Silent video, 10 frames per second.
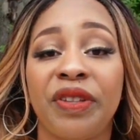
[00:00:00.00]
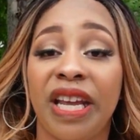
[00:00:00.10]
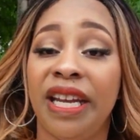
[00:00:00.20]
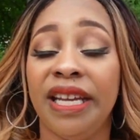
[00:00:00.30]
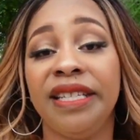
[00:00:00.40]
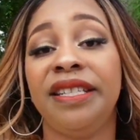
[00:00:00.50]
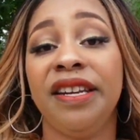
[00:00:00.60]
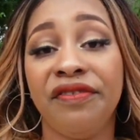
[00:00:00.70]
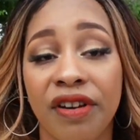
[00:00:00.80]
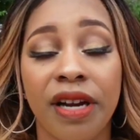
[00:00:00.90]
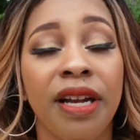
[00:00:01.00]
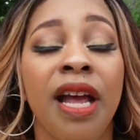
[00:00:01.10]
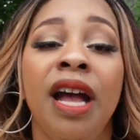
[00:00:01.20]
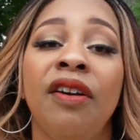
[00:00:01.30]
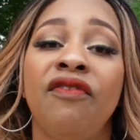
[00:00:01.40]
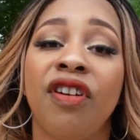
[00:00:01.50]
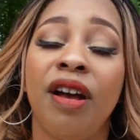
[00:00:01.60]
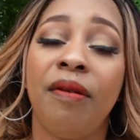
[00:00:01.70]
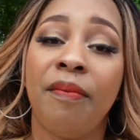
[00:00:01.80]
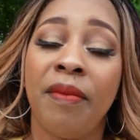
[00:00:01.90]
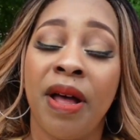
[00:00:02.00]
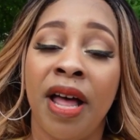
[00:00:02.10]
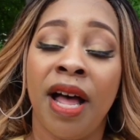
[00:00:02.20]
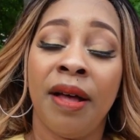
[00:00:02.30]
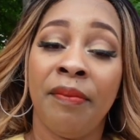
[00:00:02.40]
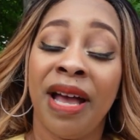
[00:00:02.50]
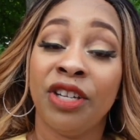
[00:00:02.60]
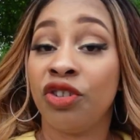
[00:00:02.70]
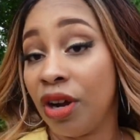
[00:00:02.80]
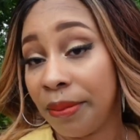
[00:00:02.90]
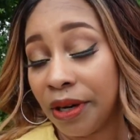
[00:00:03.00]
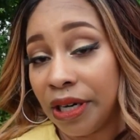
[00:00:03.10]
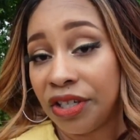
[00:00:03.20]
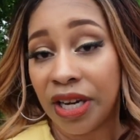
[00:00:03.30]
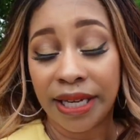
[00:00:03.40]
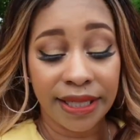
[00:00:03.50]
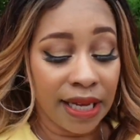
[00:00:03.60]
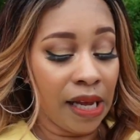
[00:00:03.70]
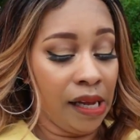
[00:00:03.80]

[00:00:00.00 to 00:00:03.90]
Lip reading: it is different from my strawberry dress,